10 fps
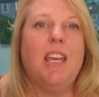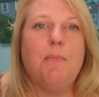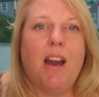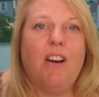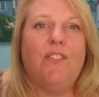
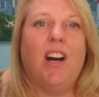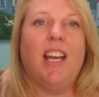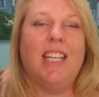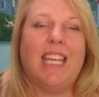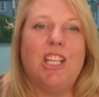email
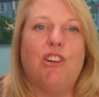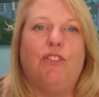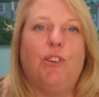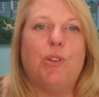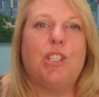via
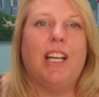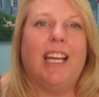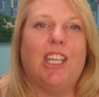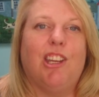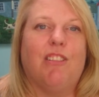nikki.forster
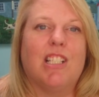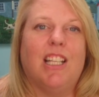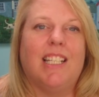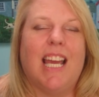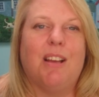at
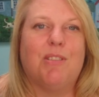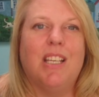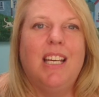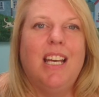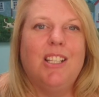
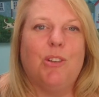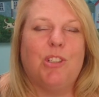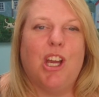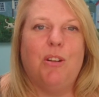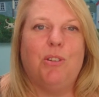
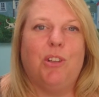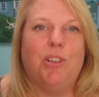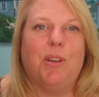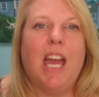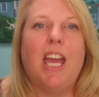
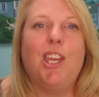curiouslighthouse.co.uk,